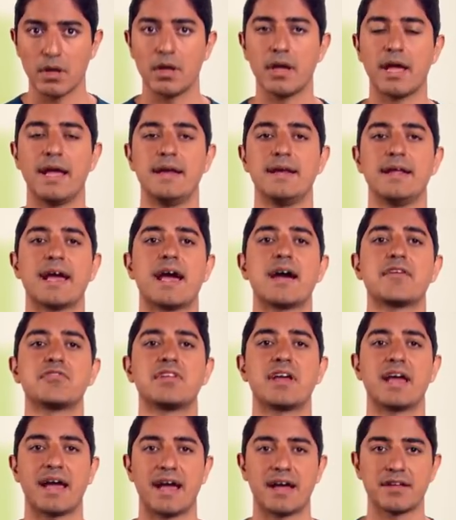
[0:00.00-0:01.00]
and you have
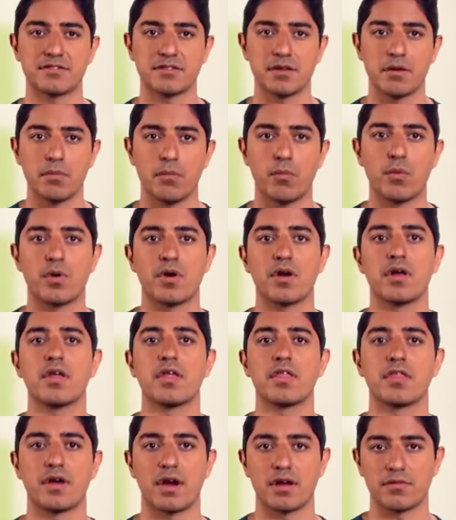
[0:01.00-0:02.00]
to ask more
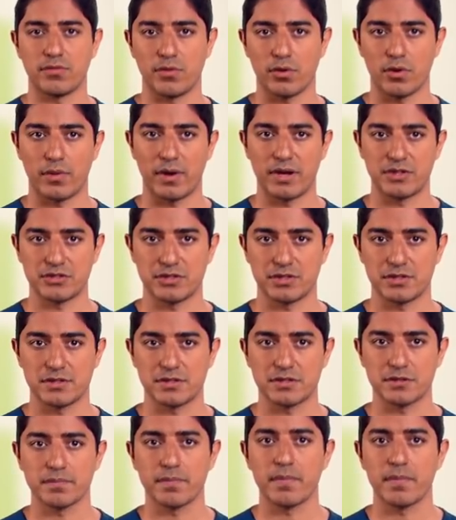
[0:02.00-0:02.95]
thoughtful questions.